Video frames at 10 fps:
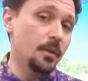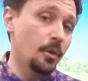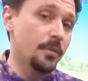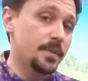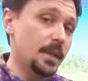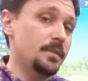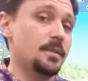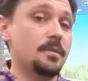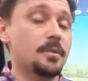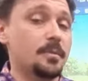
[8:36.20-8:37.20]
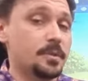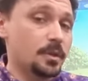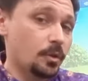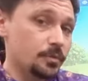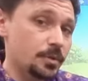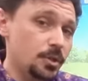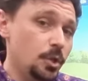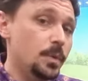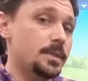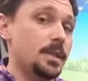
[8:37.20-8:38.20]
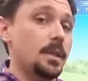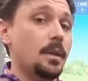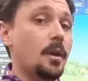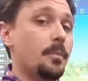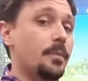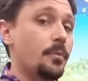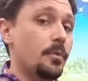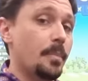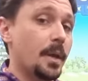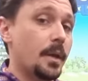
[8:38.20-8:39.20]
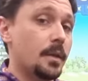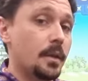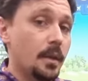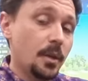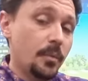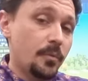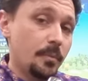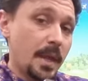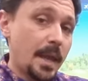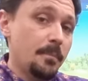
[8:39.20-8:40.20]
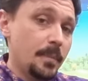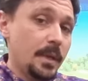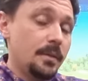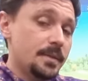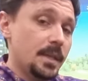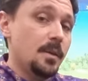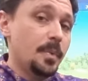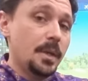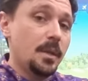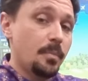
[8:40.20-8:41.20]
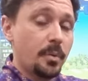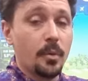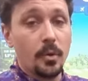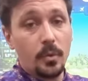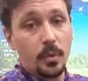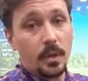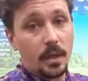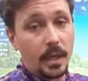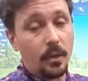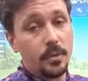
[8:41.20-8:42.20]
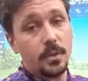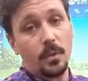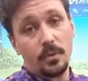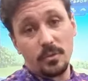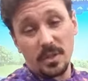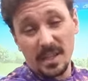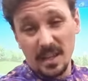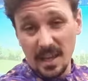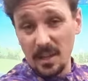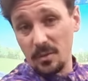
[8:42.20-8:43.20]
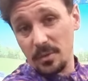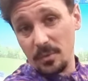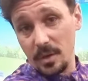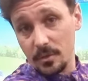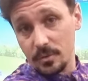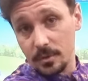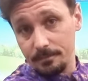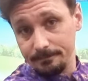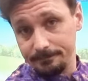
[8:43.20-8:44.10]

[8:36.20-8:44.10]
a lot of sense in terms of the continuity up through the bag, going from the MB, CB, Pro, AI200 and AI300.